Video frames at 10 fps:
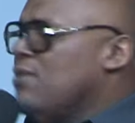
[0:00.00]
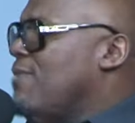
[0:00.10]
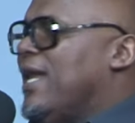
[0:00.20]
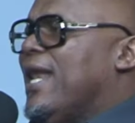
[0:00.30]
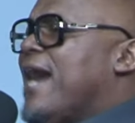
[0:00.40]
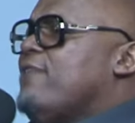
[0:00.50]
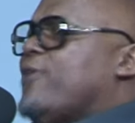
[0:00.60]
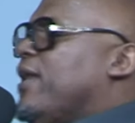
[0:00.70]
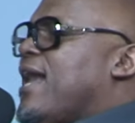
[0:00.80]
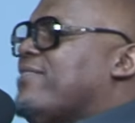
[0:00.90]
in my life,
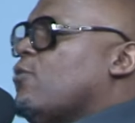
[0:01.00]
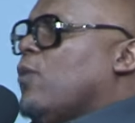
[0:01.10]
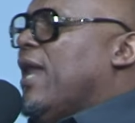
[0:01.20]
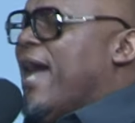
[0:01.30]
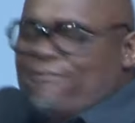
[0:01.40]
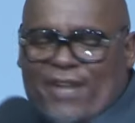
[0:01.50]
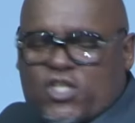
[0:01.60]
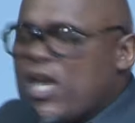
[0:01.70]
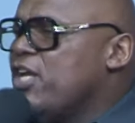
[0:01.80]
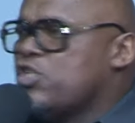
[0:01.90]
and nothing will ever
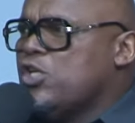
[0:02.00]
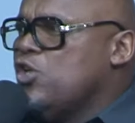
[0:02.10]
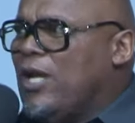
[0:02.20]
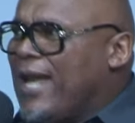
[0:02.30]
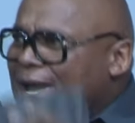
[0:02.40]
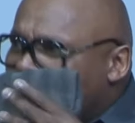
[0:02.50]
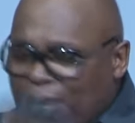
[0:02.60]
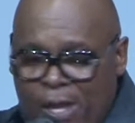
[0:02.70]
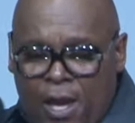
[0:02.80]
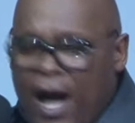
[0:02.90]
change in your life
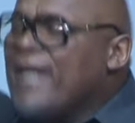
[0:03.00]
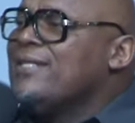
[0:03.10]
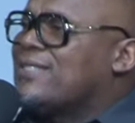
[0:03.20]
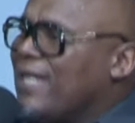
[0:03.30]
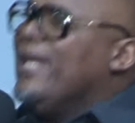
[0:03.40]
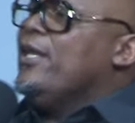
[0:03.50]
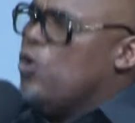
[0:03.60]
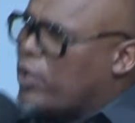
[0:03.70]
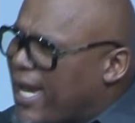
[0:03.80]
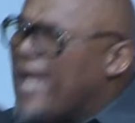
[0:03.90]
until
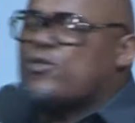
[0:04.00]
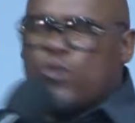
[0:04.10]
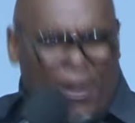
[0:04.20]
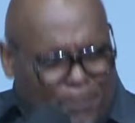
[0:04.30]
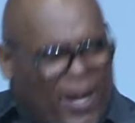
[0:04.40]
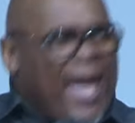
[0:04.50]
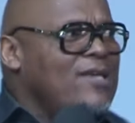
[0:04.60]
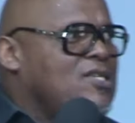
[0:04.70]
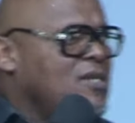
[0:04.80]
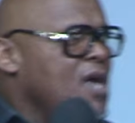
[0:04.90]
you get to a
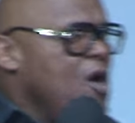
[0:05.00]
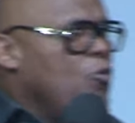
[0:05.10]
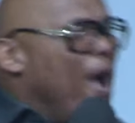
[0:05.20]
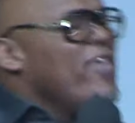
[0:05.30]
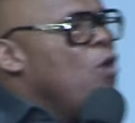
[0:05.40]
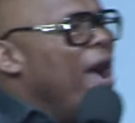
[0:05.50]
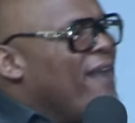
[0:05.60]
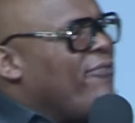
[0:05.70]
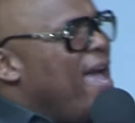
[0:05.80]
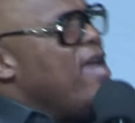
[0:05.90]
place where you
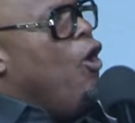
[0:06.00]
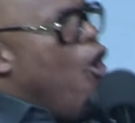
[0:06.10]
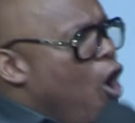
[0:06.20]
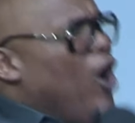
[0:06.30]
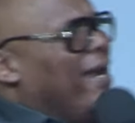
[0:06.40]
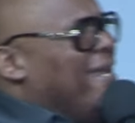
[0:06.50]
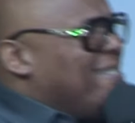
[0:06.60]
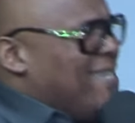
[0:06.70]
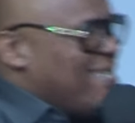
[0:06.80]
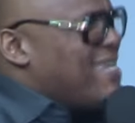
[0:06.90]
have a holy
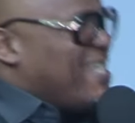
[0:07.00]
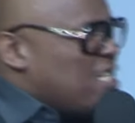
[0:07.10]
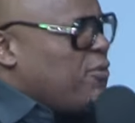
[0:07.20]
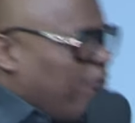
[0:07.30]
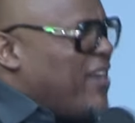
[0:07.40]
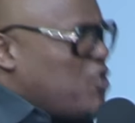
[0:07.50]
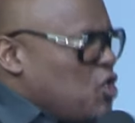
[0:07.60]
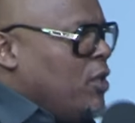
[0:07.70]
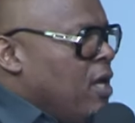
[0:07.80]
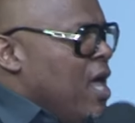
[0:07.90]

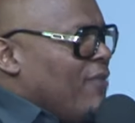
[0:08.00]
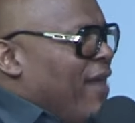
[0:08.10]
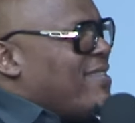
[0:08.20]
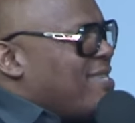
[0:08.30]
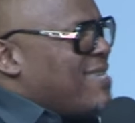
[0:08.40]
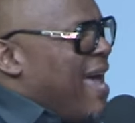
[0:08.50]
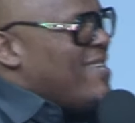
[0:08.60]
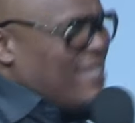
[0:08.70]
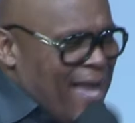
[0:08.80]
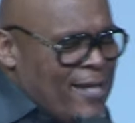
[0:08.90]
dissatisfaction that
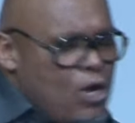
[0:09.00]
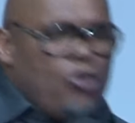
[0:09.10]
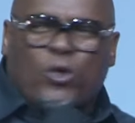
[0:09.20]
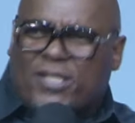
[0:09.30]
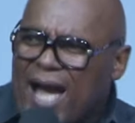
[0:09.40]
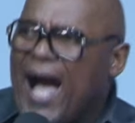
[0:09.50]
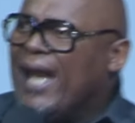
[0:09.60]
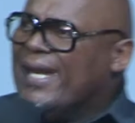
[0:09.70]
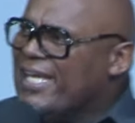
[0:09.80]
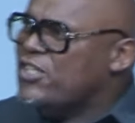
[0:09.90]
says lento
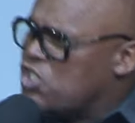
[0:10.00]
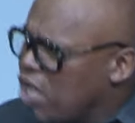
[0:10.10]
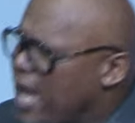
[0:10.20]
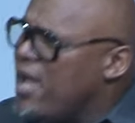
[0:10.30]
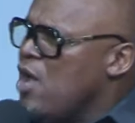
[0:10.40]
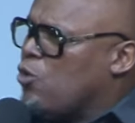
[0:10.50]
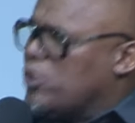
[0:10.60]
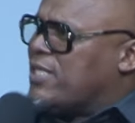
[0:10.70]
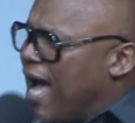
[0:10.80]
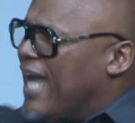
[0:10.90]
kudala nje
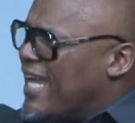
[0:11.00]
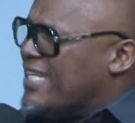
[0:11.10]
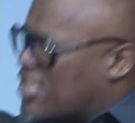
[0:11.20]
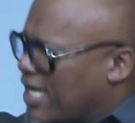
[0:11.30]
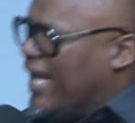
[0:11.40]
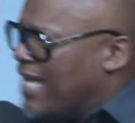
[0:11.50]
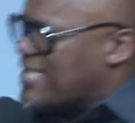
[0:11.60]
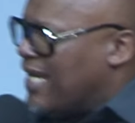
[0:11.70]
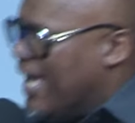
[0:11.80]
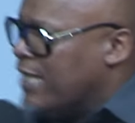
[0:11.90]
kudala
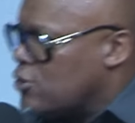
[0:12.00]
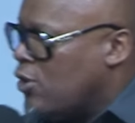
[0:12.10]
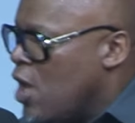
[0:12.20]
ndijikeleza lento